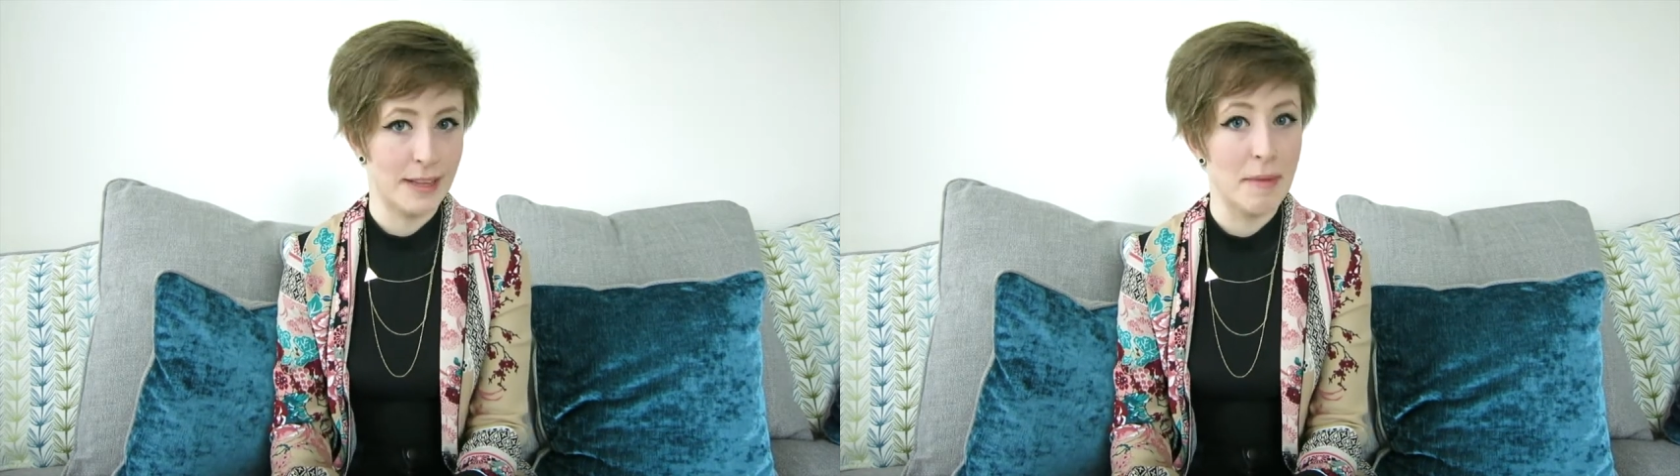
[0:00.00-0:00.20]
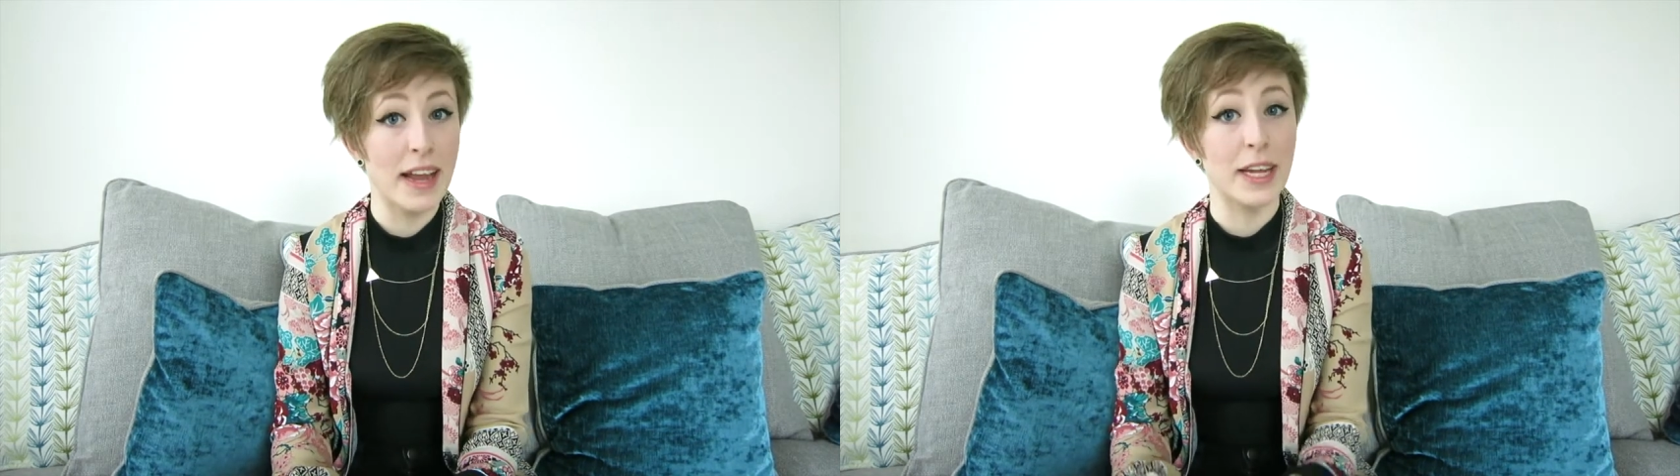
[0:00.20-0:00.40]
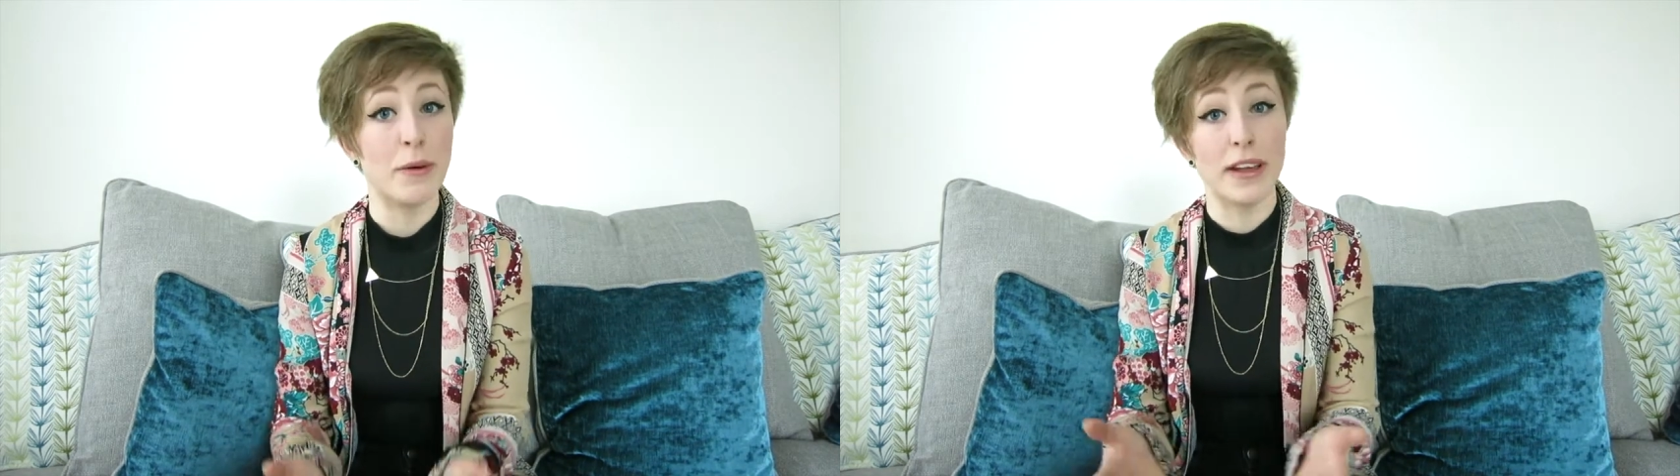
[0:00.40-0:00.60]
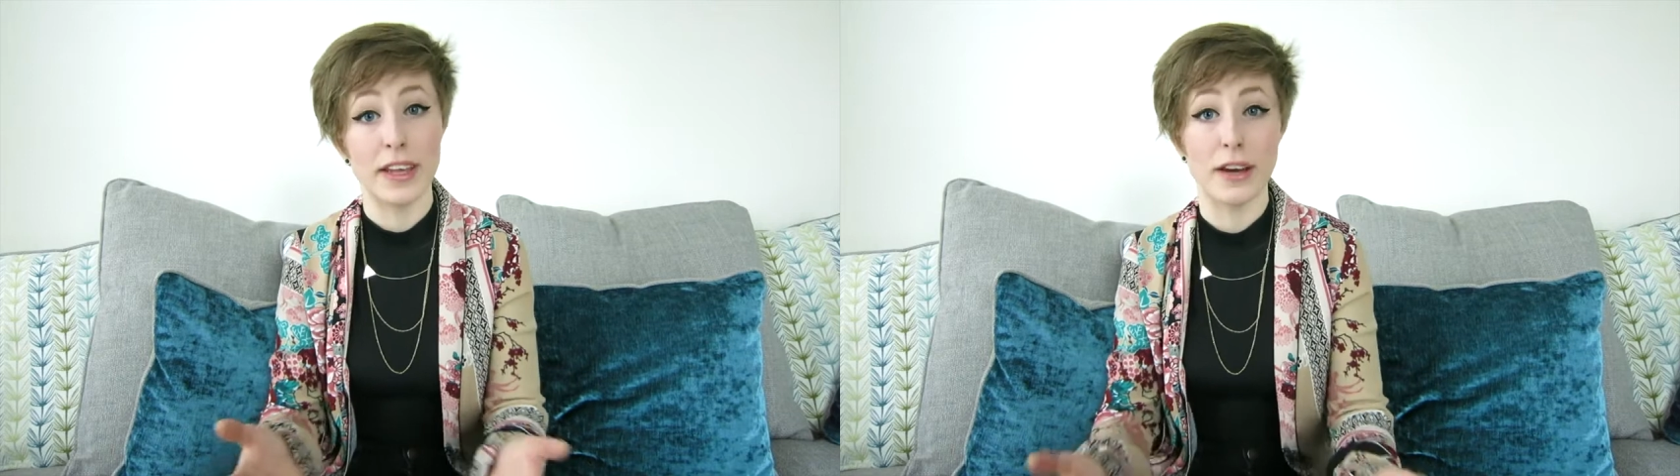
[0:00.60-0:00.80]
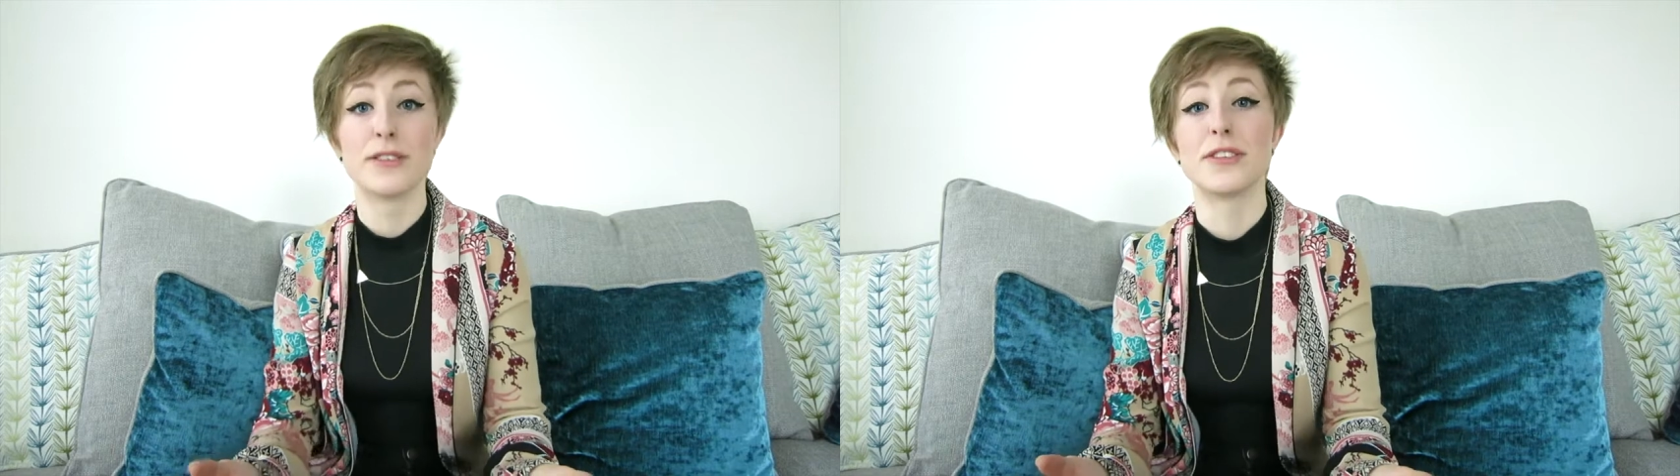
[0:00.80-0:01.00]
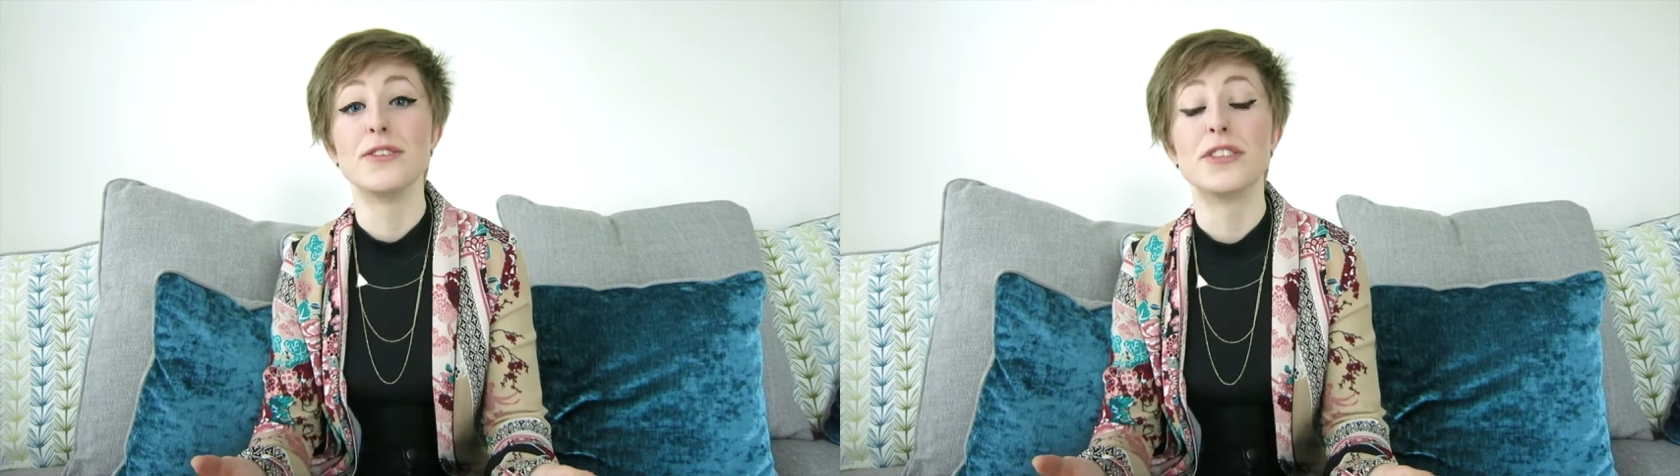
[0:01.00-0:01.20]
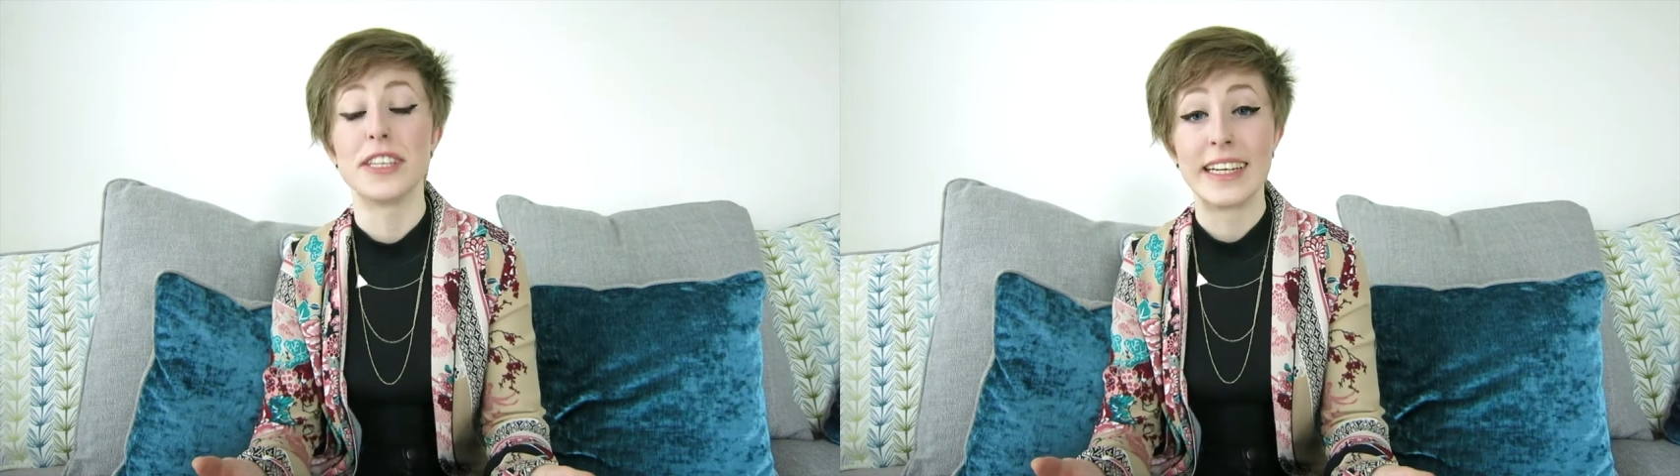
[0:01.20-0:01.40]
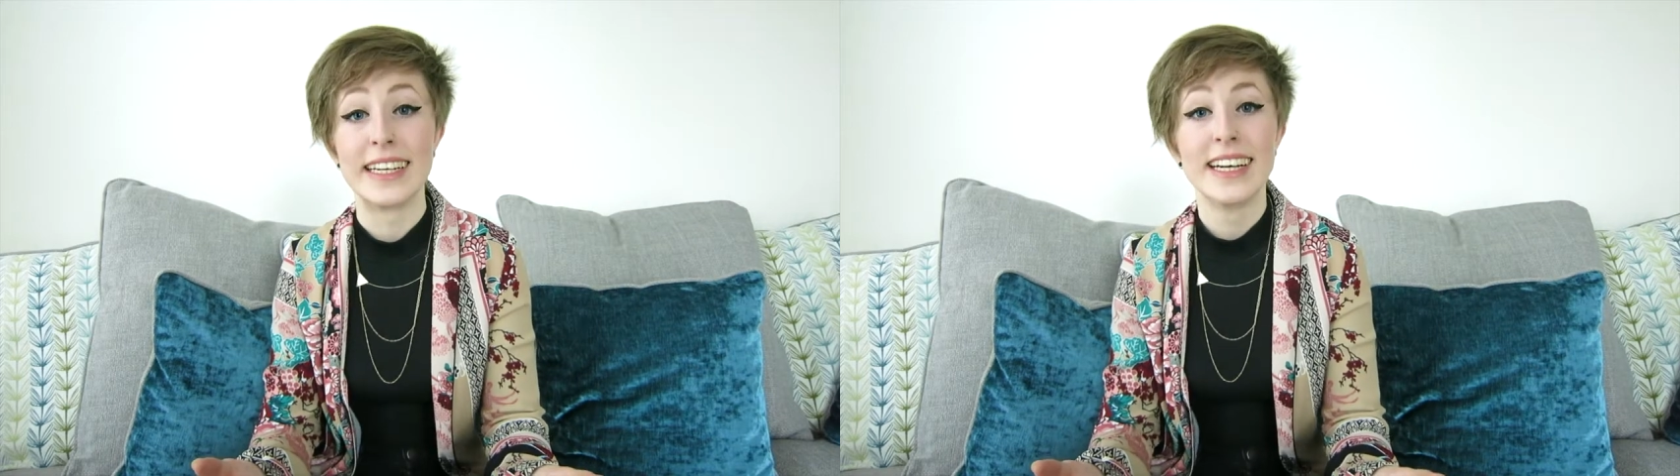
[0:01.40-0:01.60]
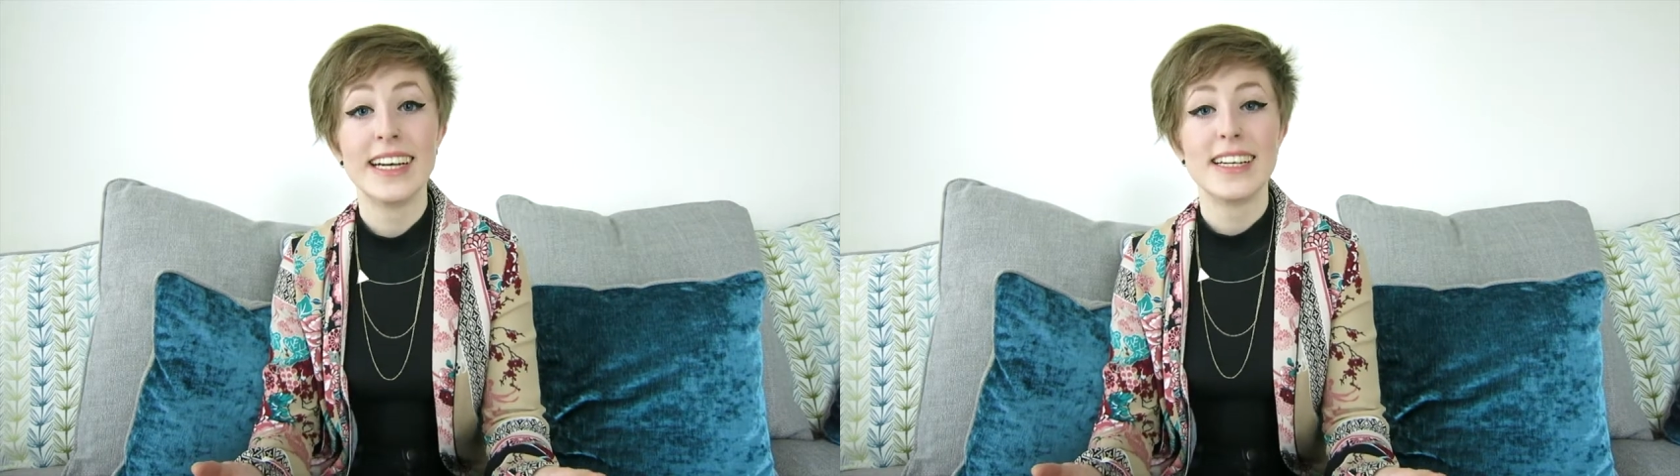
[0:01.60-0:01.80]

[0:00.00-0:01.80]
the menu at Yo Sushi.